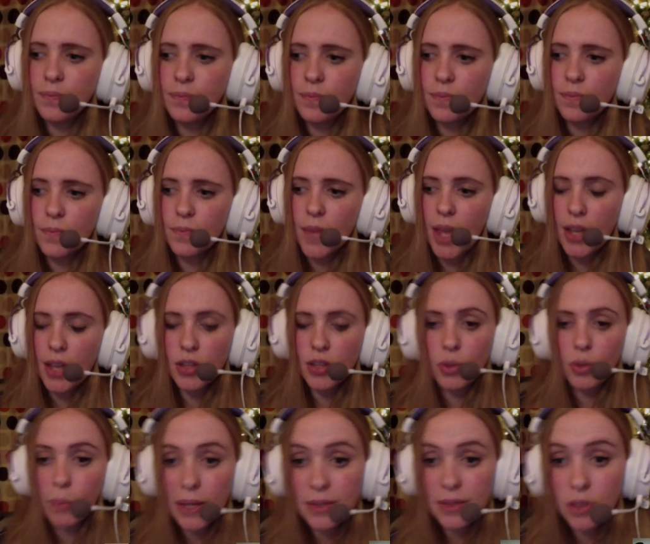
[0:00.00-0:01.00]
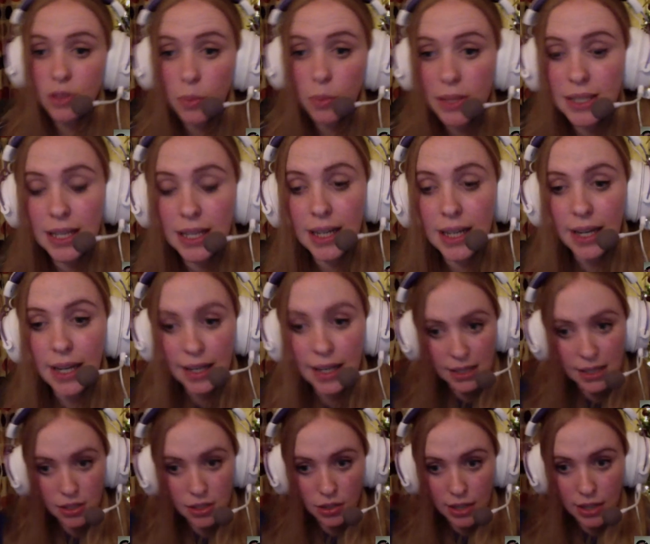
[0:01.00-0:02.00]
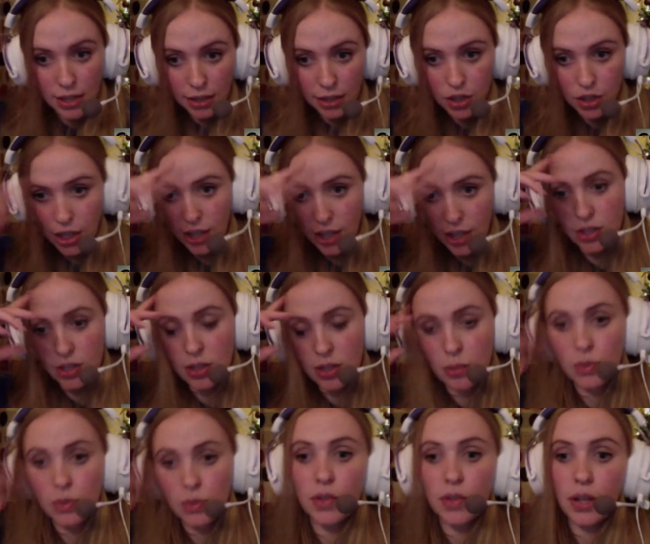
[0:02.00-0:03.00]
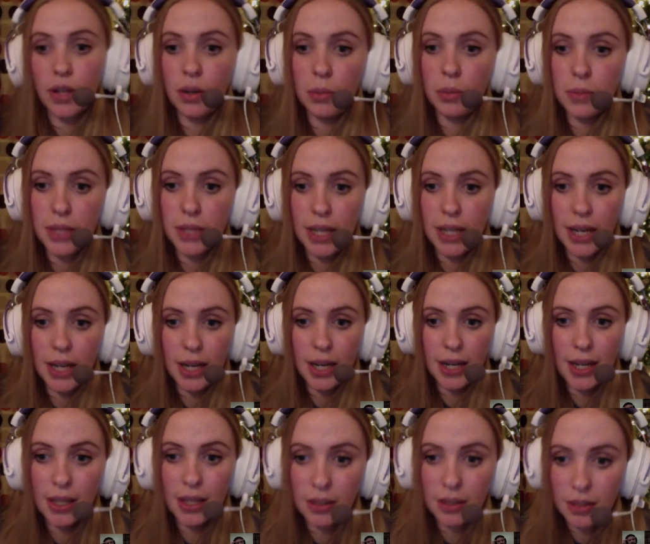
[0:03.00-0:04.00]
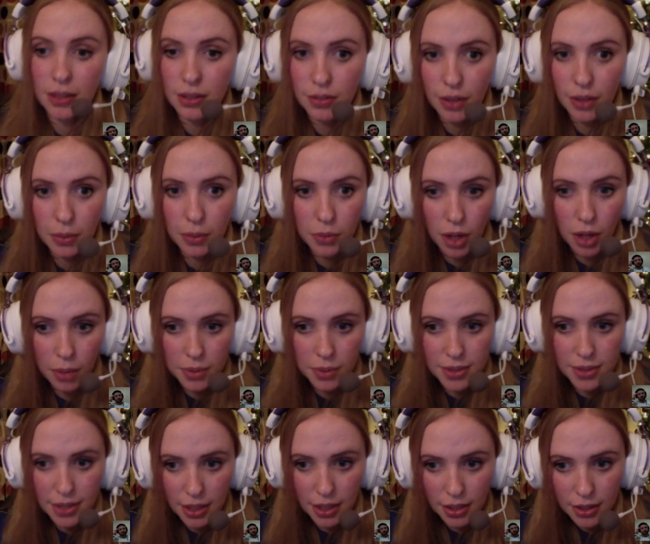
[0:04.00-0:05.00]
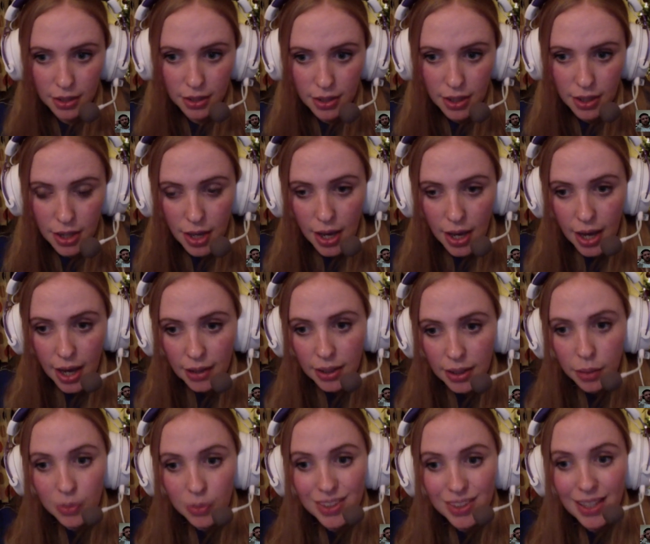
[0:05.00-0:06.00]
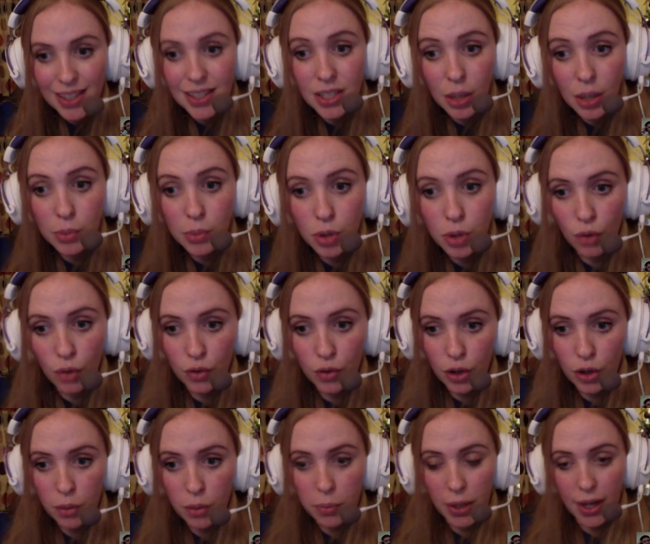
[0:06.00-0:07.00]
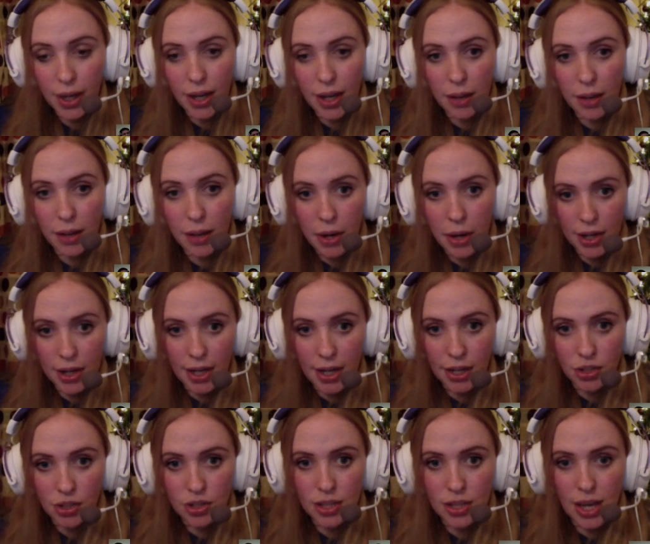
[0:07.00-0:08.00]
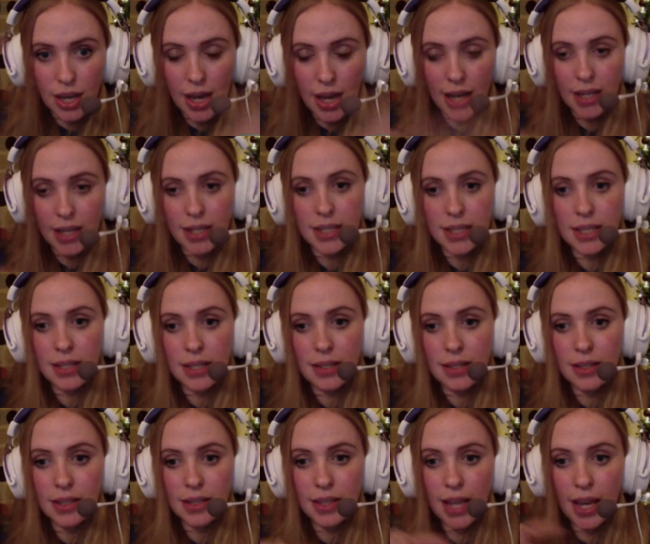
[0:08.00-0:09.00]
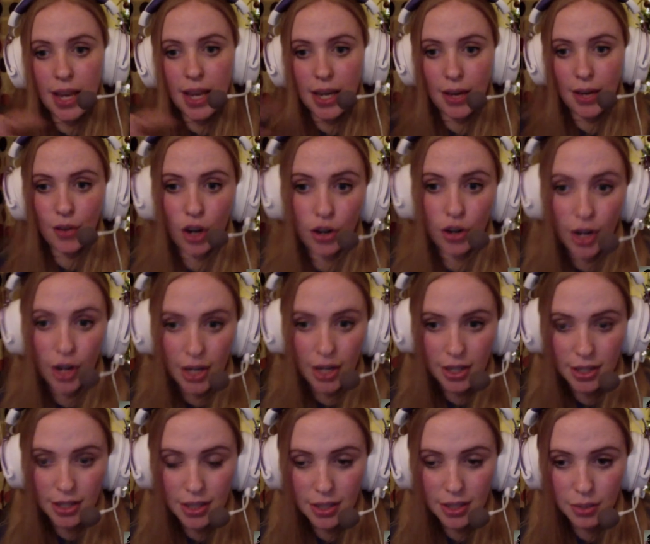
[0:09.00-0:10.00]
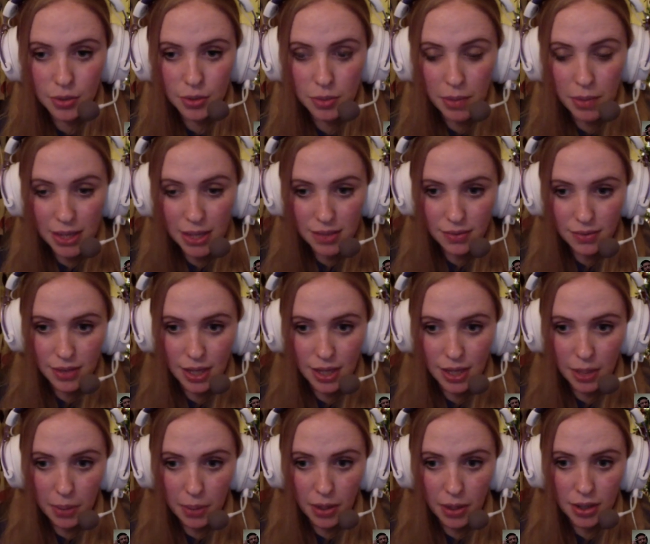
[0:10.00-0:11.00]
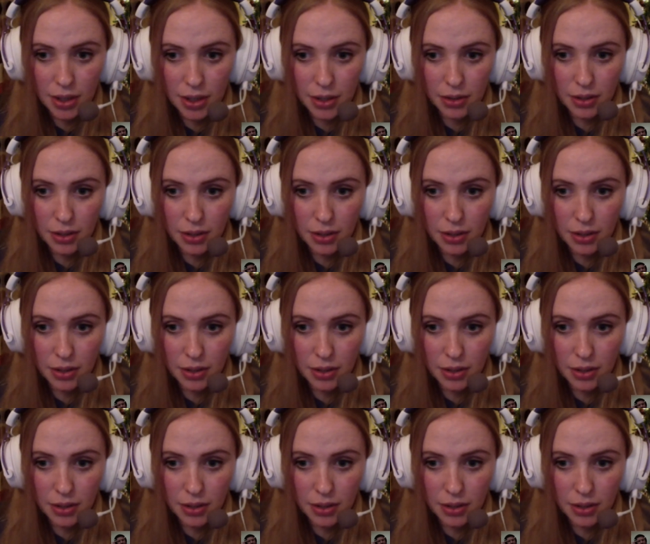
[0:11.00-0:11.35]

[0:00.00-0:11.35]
Yeah. So basically, like, these are English actors, and it was filmed in England, if I'm not mistaken, and they were then dubbed over by American actors, and they never got credited, and there was a massive thing about it in